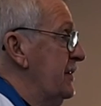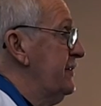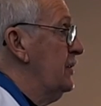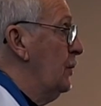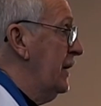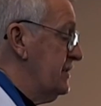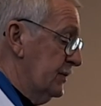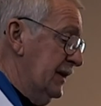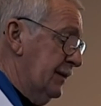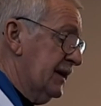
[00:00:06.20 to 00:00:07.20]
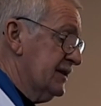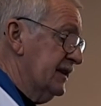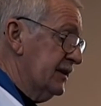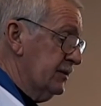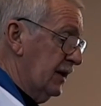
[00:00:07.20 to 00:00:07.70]
before I went away because I
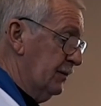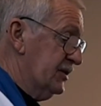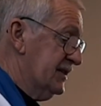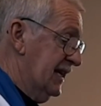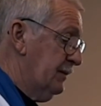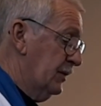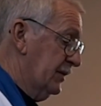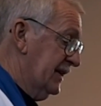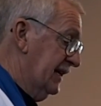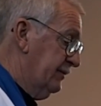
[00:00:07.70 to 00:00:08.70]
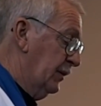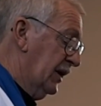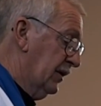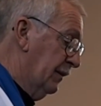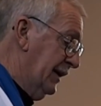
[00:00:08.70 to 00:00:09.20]
didn't know how much time we would have when we
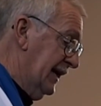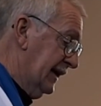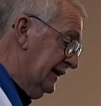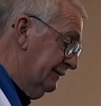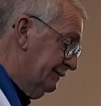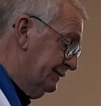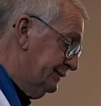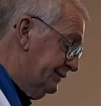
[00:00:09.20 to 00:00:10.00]
got planned.